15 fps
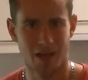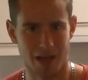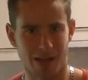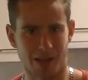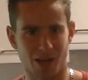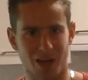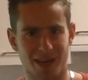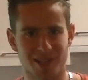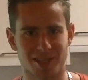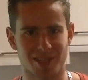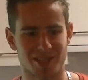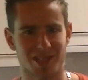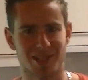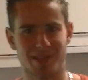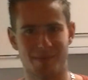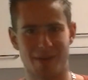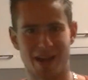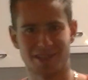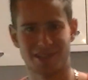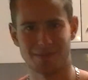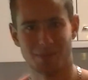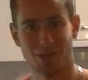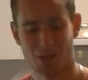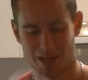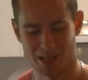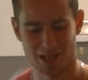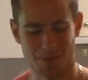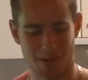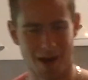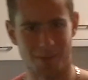Hey guys, this is the amazing milk
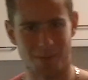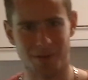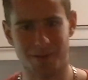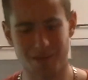experiment.